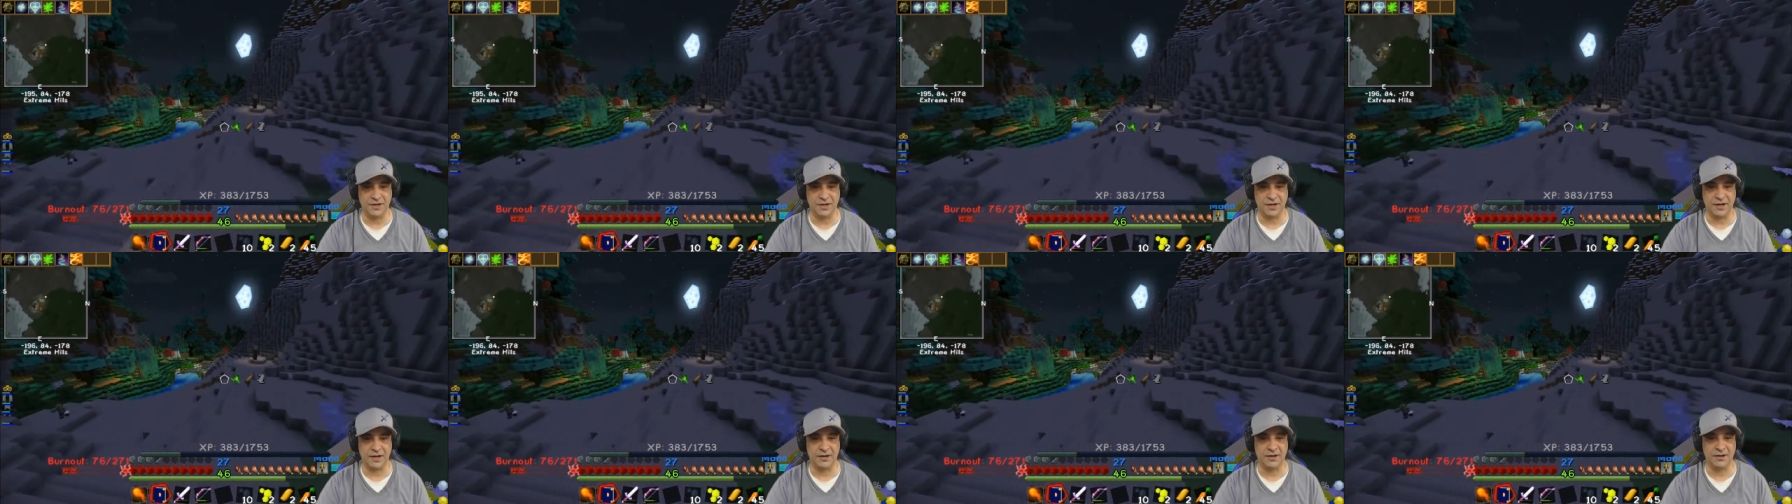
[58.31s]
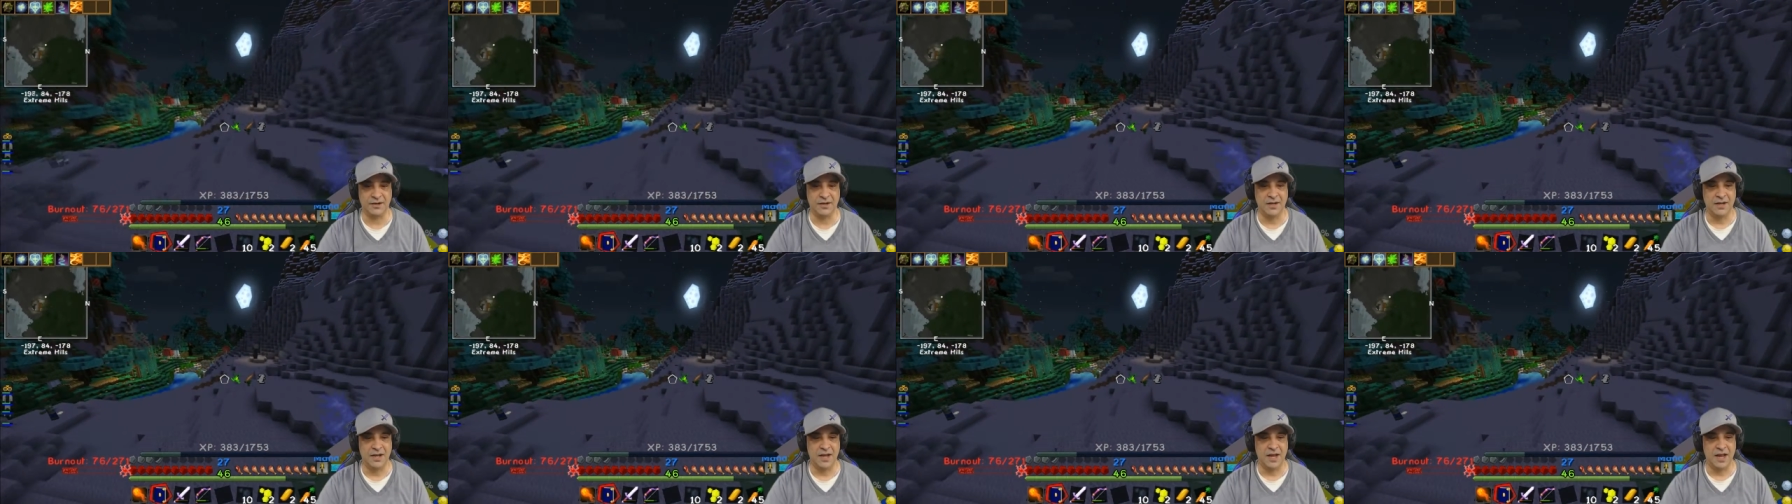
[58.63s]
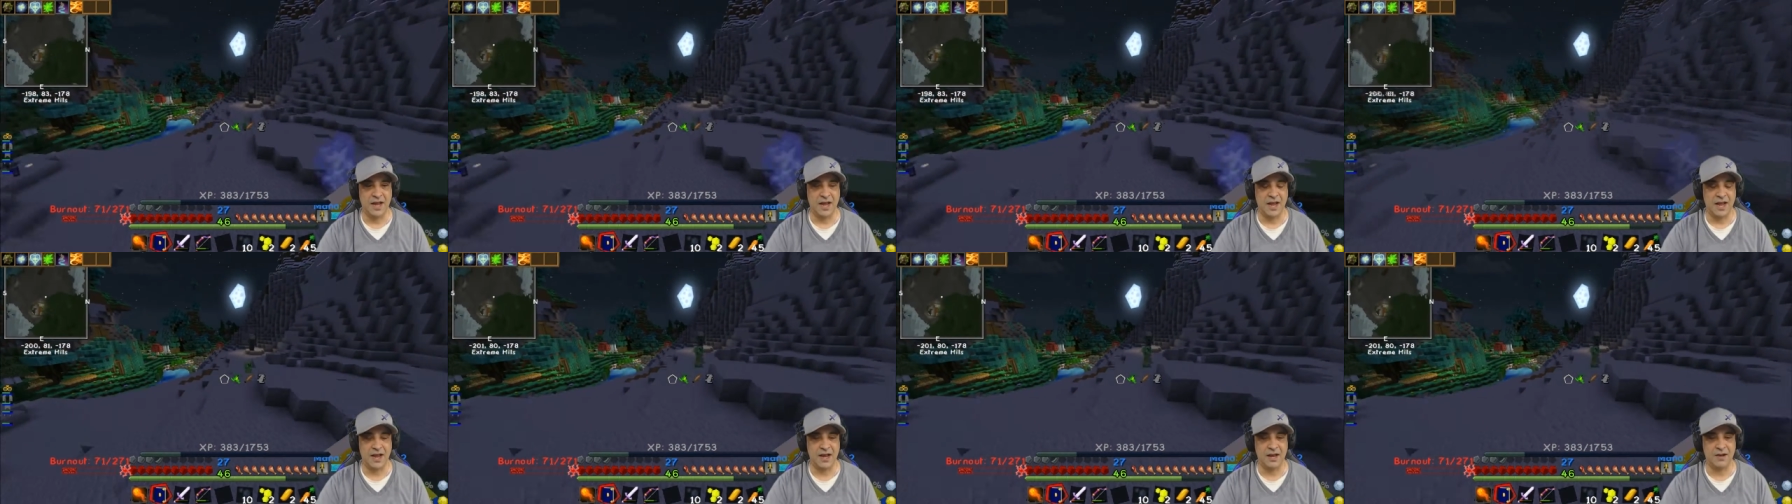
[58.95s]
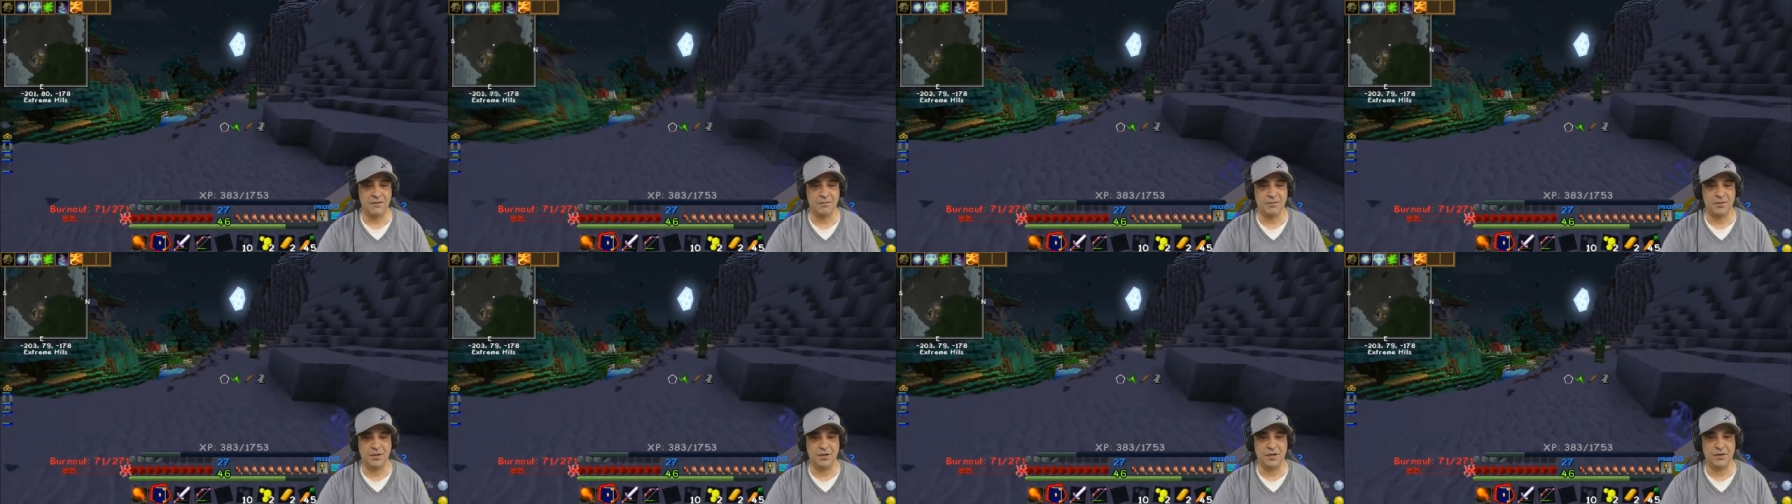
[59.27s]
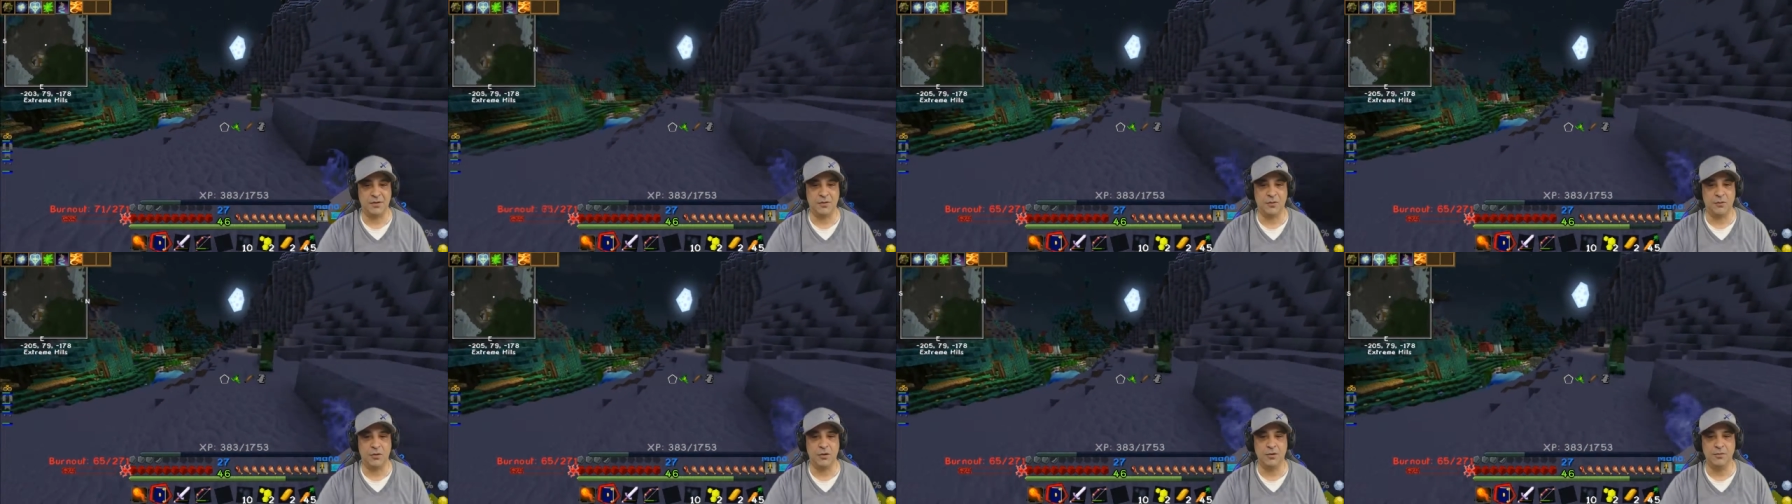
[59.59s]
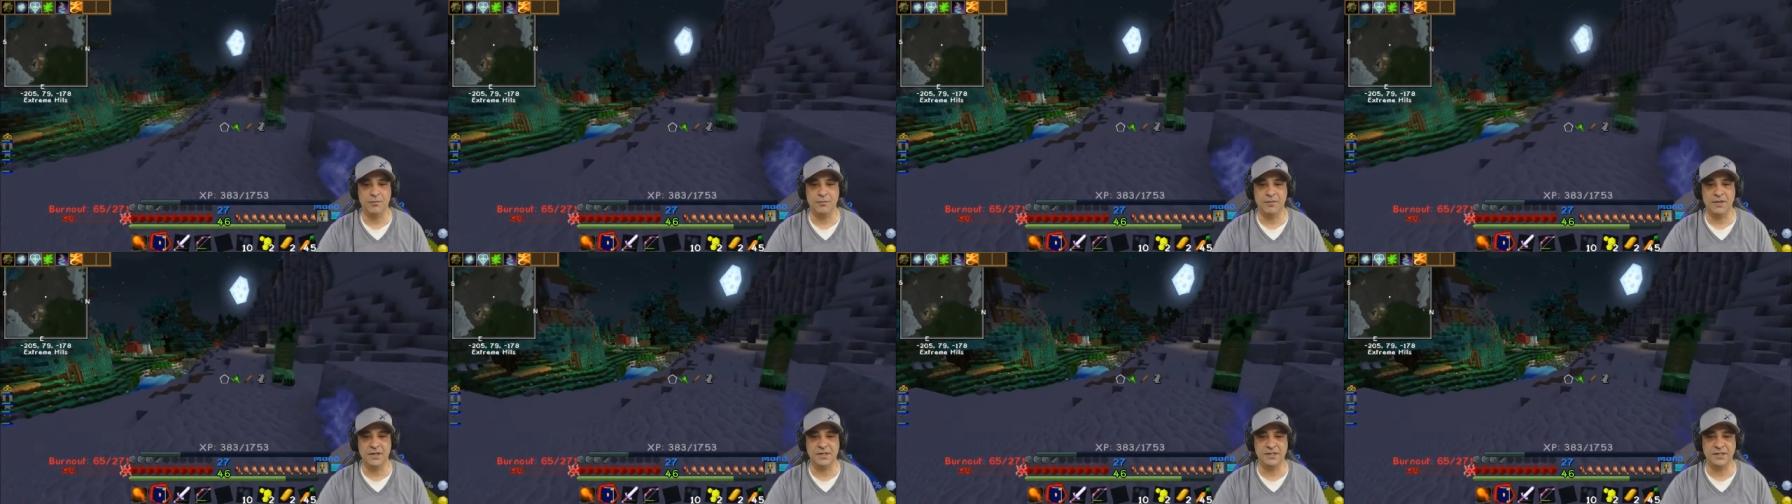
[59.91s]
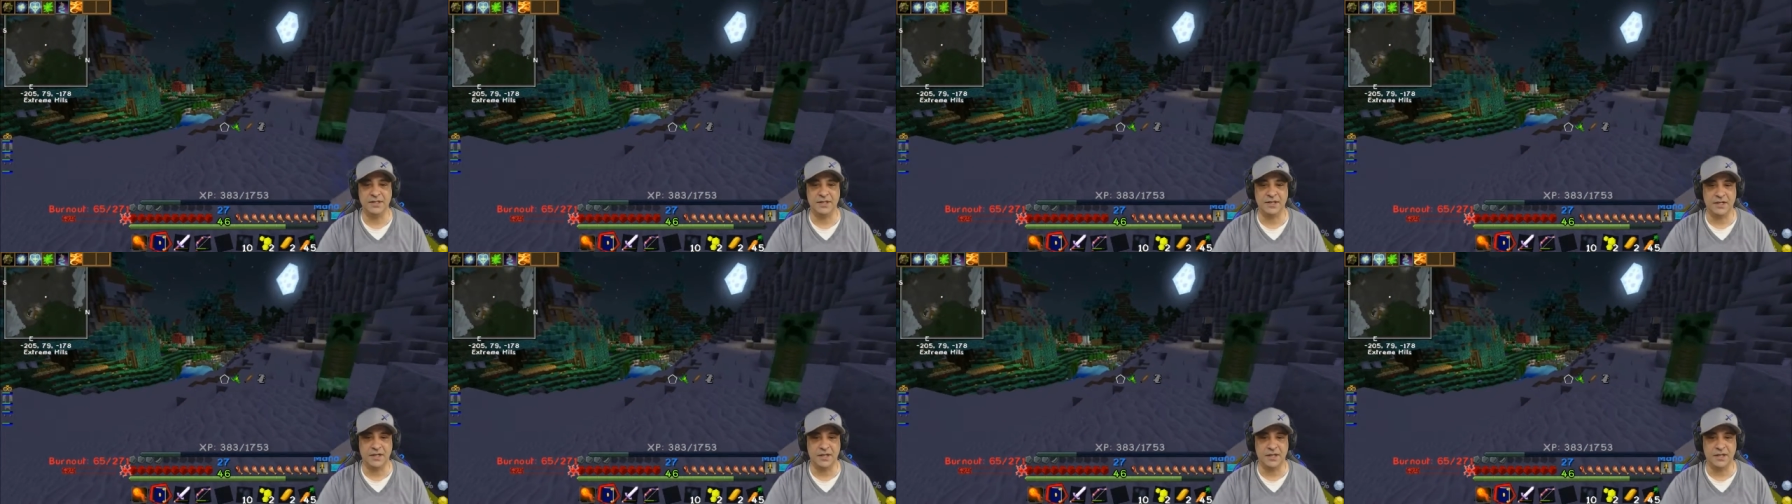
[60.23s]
there. And but we're missing a